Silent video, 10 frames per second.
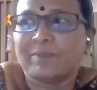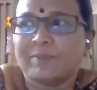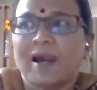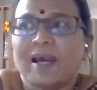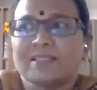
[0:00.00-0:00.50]

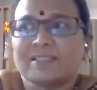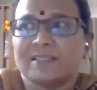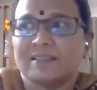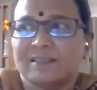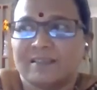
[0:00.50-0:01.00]
arts
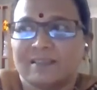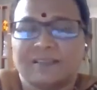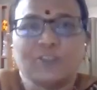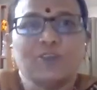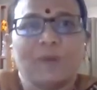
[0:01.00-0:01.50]
and
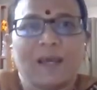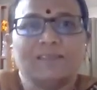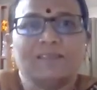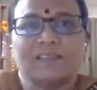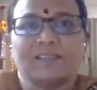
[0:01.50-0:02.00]

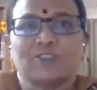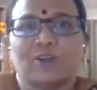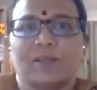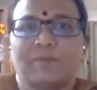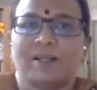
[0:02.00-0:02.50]
humanities
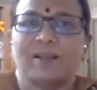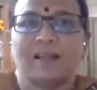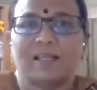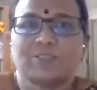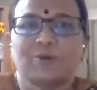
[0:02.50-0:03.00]
or liberal
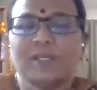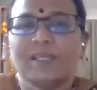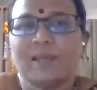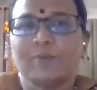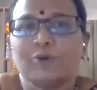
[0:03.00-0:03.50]
arts.
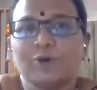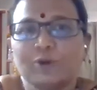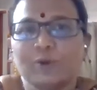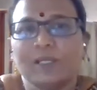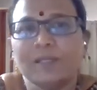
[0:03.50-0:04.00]
Only I am going
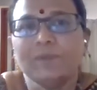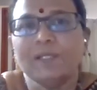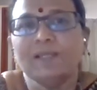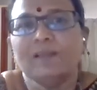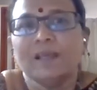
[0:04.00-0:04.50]
to
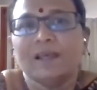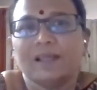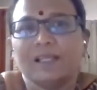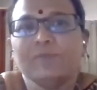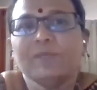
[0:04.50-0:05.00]

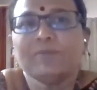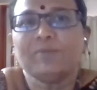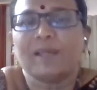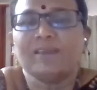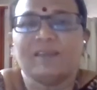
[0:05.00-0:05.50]
limit
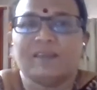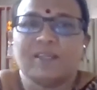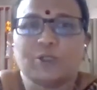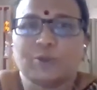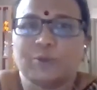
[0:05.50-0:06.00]
my
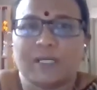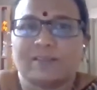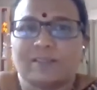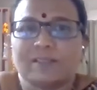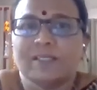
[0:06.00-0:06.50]
area to that.
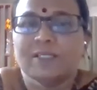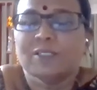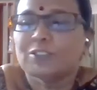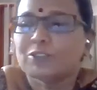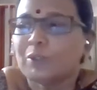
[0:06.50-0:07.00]

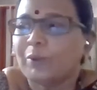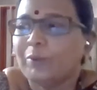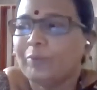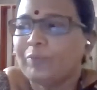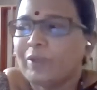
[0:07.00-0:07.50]

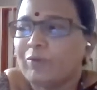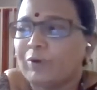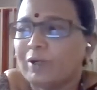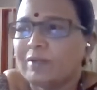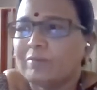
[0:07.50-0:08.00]
So
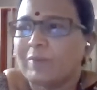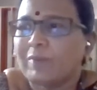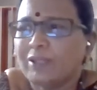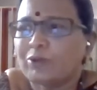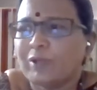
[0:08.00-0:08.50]
what
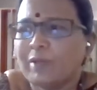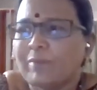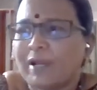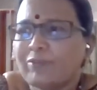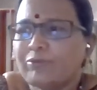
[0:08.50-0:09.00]

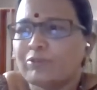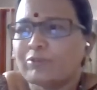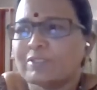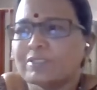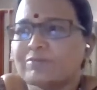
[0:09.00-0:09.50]
my
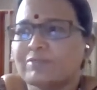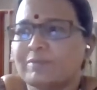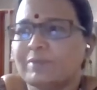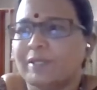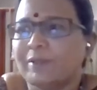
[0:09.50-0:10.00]
focus
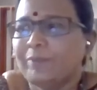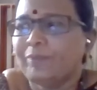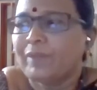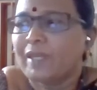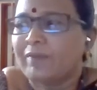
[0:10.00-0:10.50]
will be
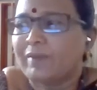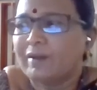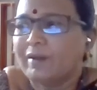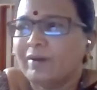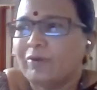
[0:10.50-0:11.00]
the